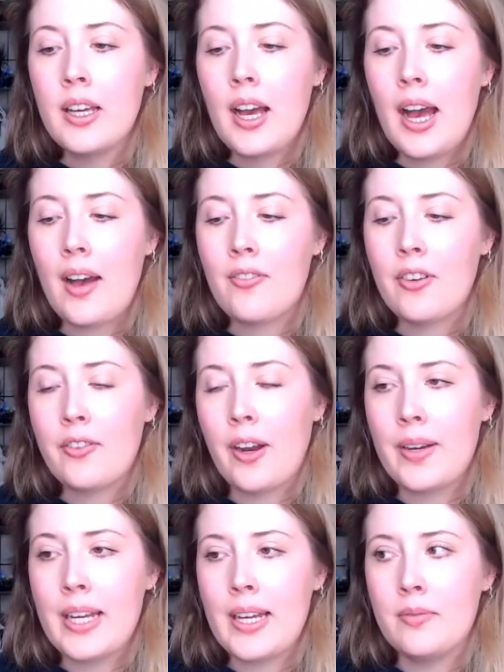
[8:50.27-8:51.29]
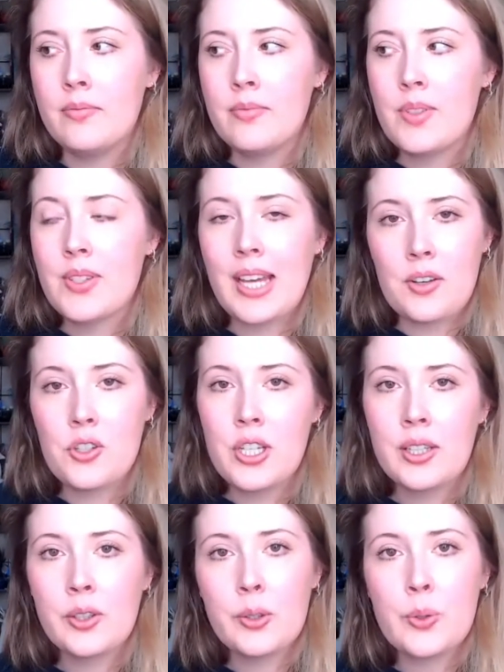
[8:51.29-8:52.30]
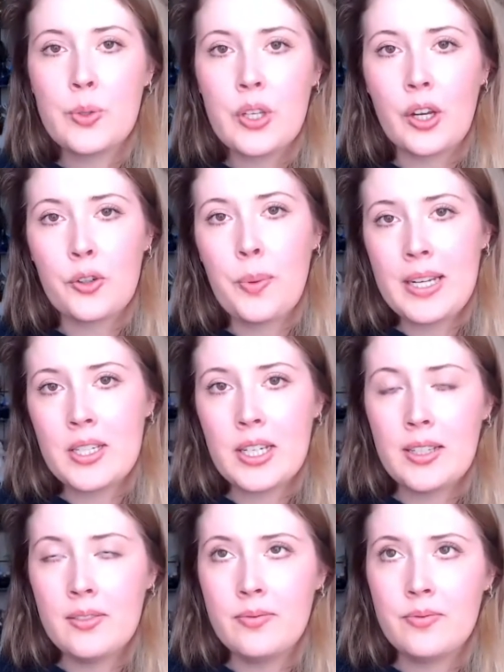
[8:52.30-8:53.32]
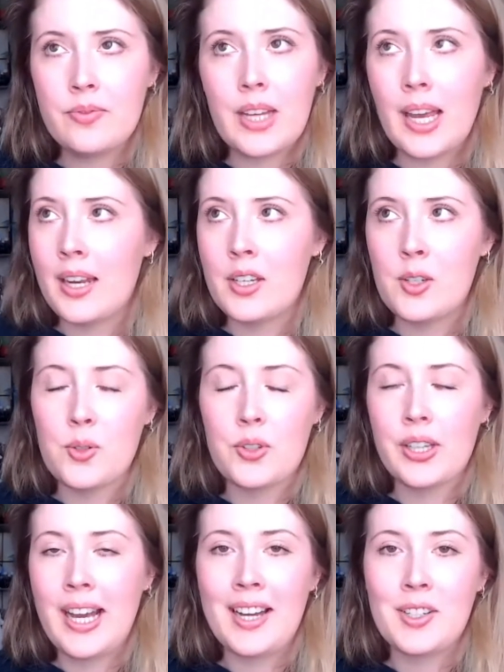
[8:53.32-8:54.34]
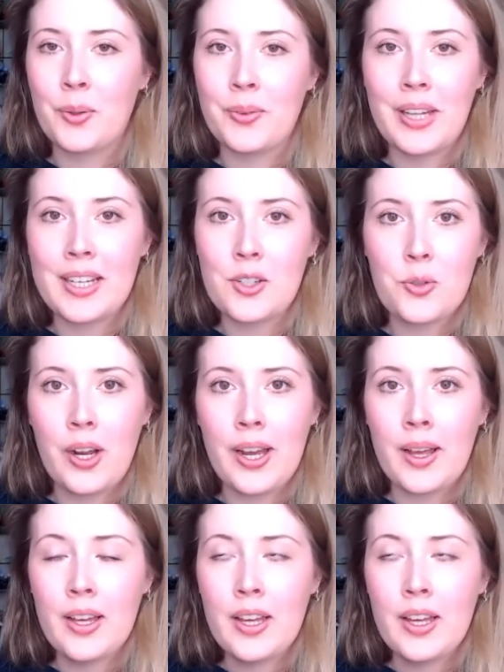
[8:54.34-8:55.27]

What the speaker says: have a very sketchy, loose underpainting, then usually I don't let it dry.